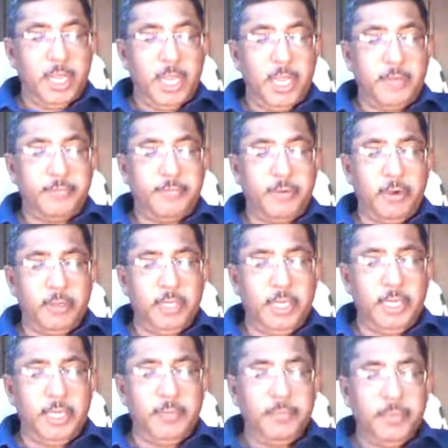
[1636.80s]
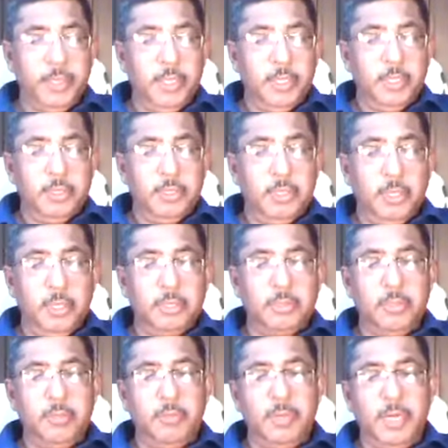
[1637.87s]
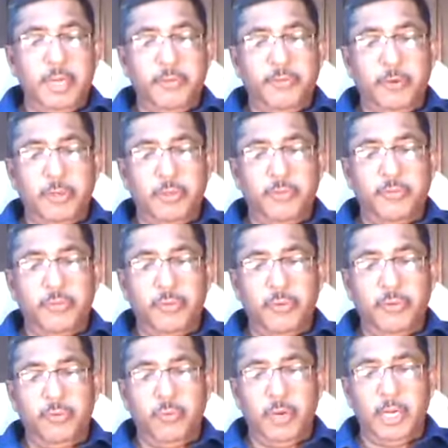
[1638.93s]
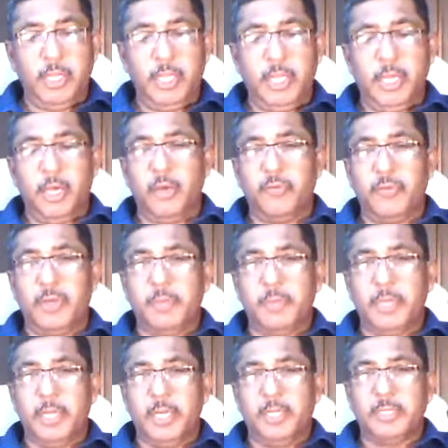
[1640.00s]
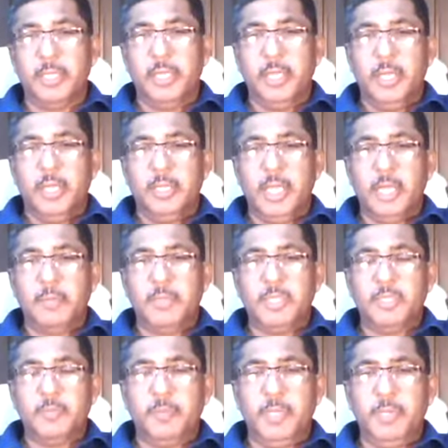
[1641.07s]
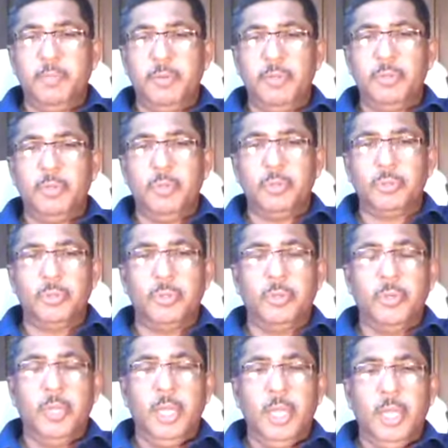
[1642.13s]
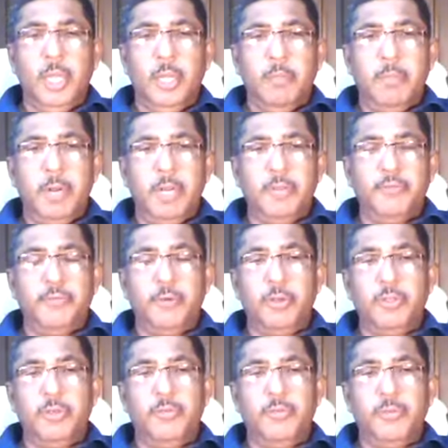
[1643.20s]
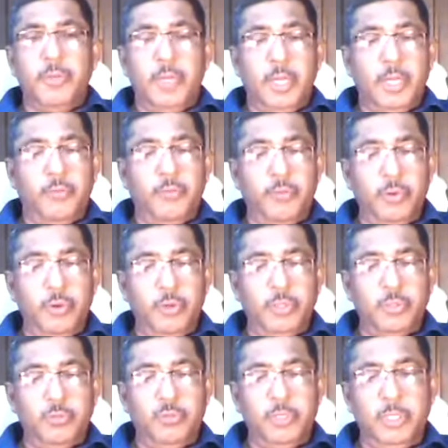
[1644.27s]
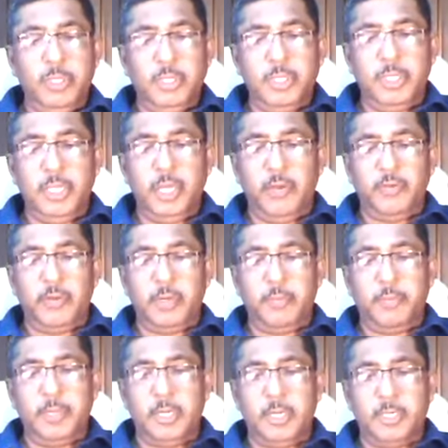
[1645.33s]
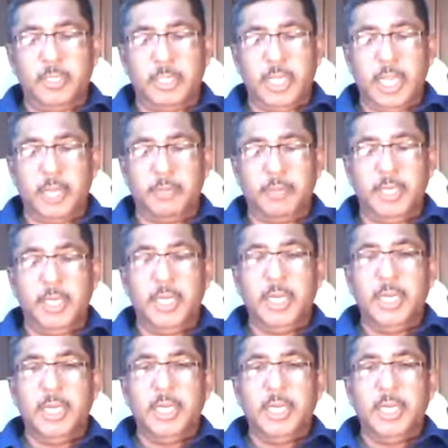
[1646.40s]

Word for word: And fourthly, those who bring forth fruit worthy of repentance. That means people, those who bring forth uh, fruits worthy of repentance can be